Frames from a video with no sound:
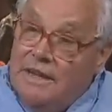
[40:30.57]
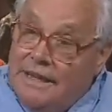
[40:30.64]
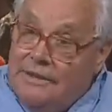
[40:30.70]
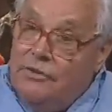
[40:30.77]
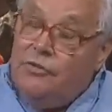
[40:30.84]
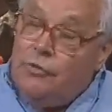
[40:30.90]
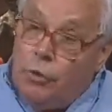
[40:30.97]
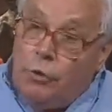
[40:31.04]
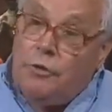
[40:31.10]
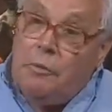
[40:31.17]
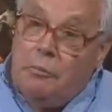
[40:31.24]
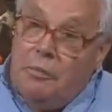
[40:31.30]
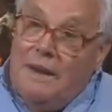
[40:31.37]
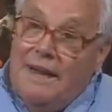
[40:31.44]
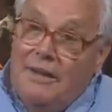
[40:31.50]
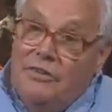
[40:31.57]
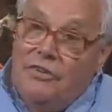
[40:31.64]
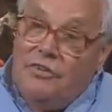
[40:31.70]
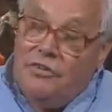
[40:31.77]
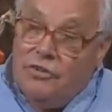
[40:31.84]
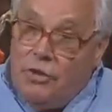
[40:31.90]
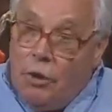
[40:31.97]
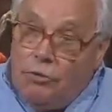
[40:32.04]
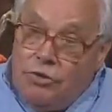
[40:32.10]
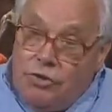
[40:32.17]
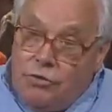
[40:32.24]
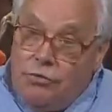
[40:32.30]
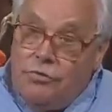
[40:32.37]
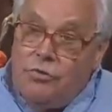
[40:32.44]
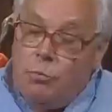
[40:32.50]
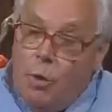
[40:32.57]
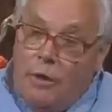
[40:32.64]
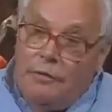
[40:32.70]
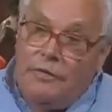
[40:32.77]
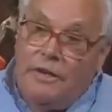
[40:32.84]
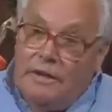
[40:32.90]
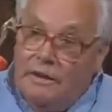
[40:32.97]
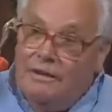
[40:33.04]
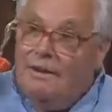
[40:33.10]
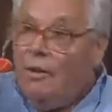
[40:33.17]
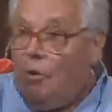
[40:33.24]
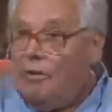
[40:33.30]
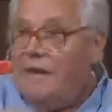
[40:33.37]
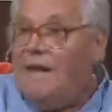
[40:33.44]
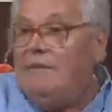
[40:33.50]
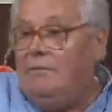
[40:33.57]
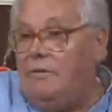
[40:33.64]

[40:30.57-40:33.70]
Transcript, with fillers: in certain places, no Jews wanted and all that,